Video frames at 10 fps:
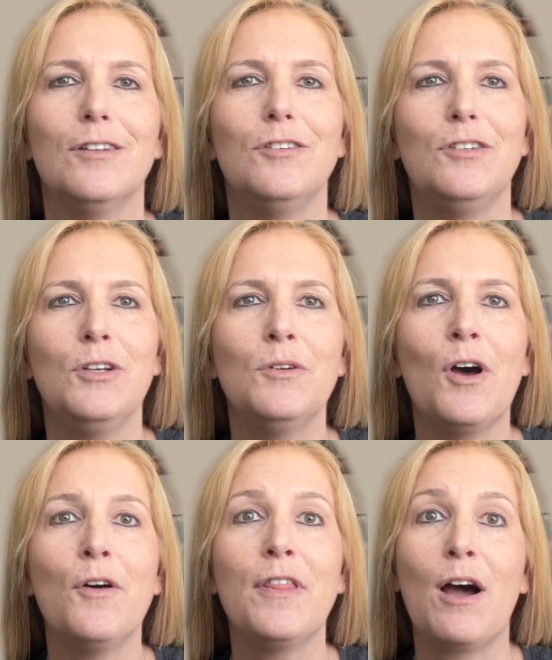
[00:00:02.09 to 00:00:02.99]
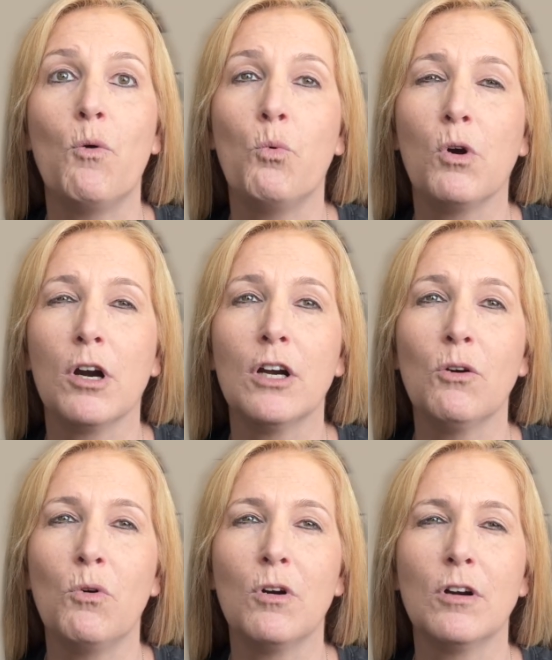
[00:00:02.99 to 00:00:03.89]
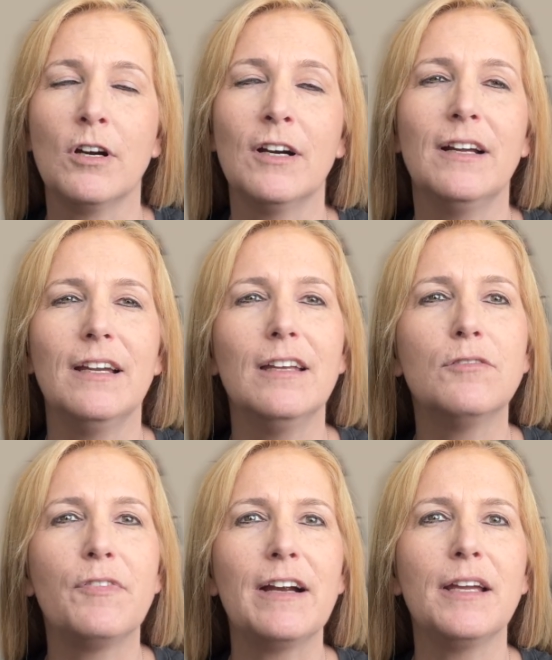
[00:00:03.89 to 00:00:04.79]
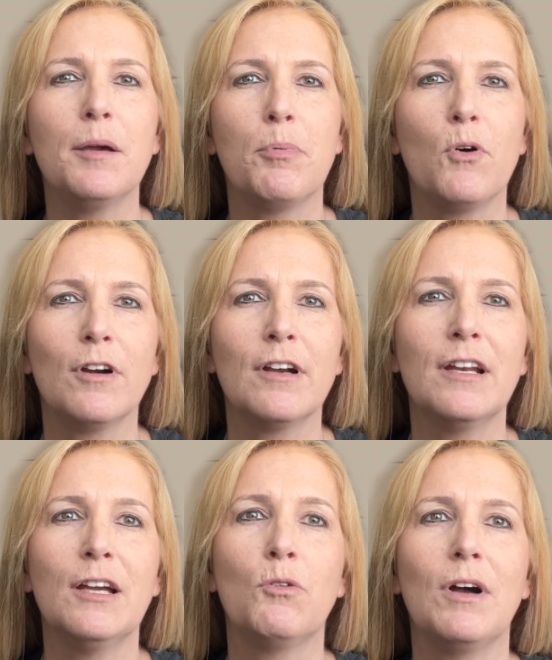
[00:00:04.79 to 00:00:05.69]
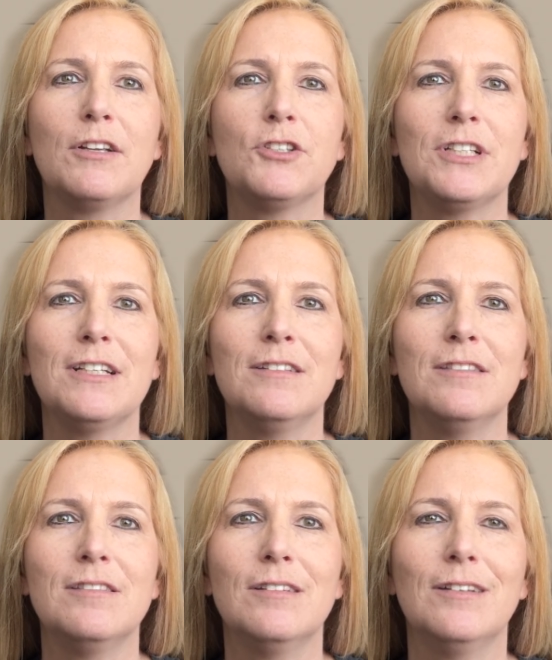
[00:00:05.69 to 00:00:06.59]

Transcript: Do you know that word order is very important in questions?